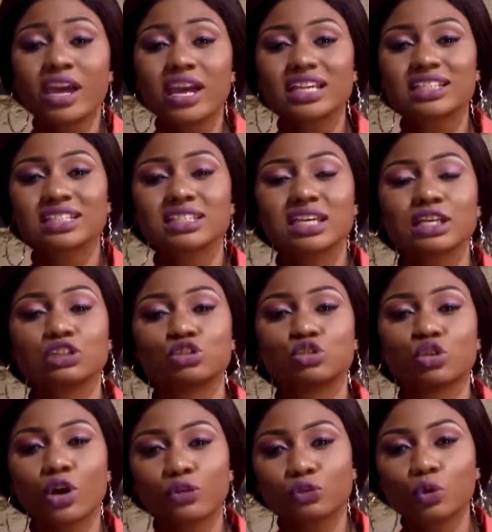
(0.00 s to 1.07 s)
It is a
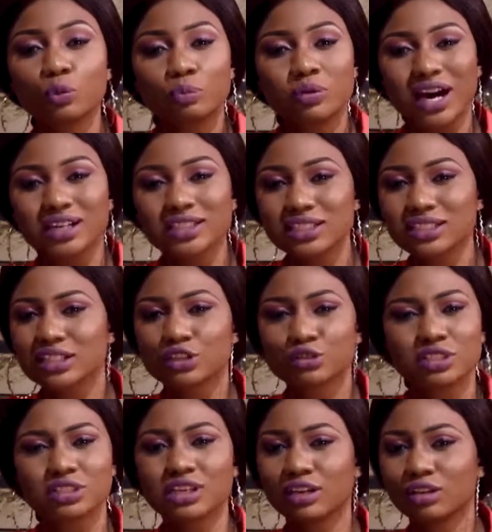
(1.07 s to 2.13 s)
joyful practice in
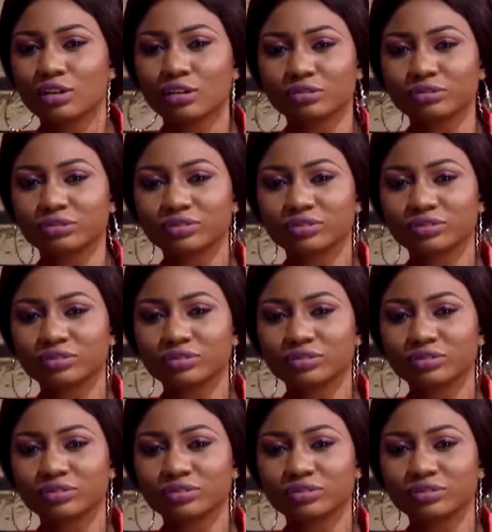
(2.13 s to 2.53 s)
Christian love.